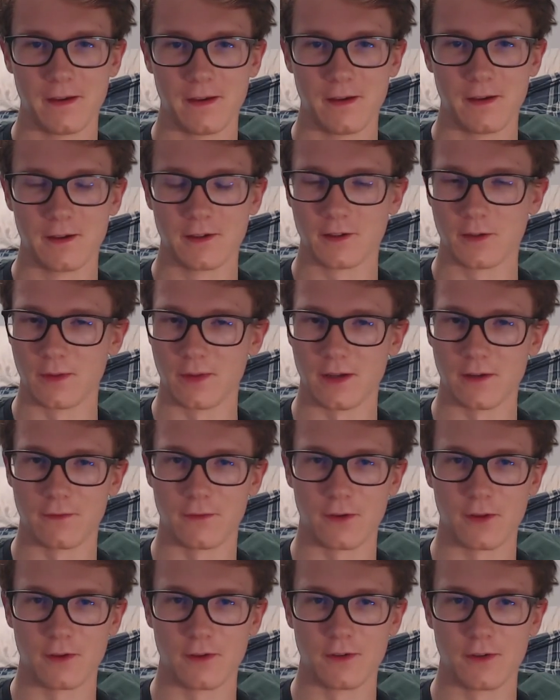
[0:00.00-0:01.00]
So without
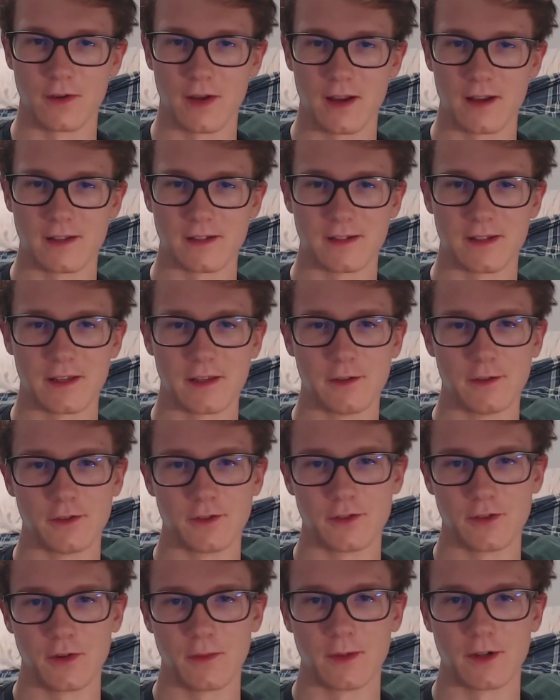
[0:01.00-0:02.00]
further ado, guys, thank you
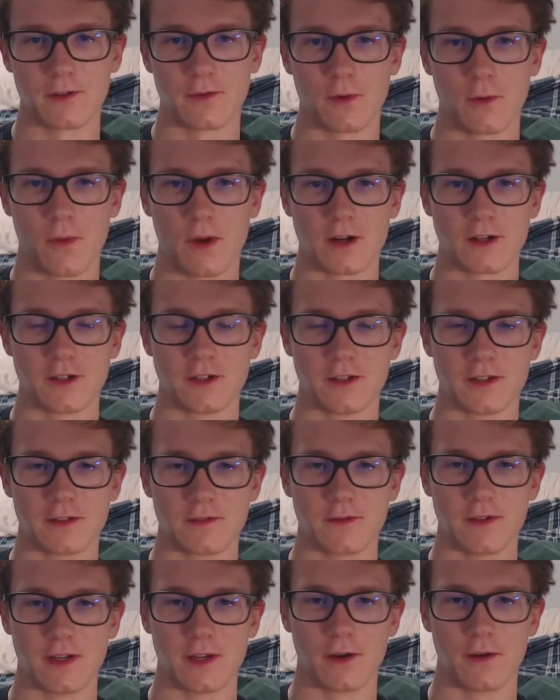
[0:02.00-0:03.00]
so much for watching this
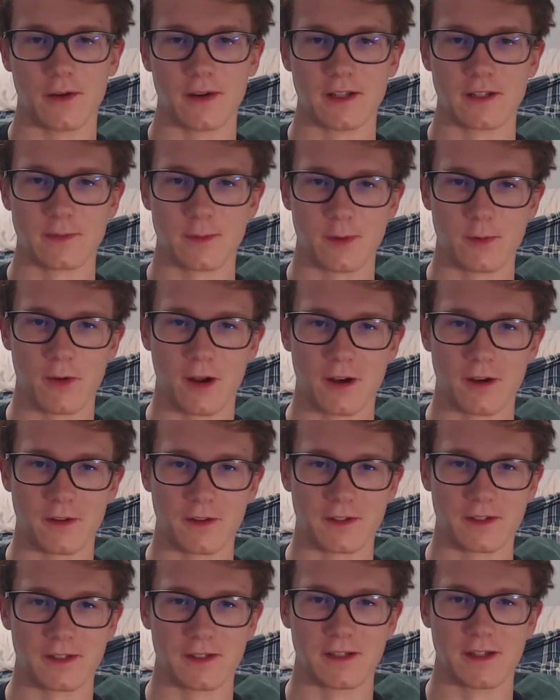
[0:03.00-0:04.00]
video. It's been Ryan on
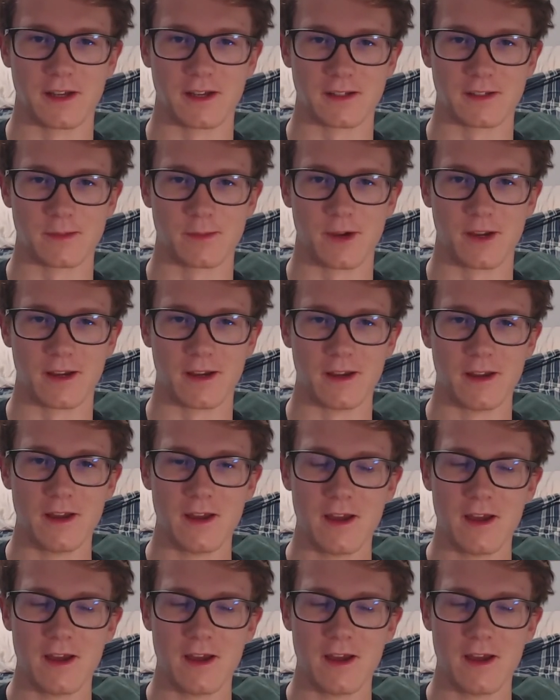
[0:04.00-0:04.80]
the Syntax Byte.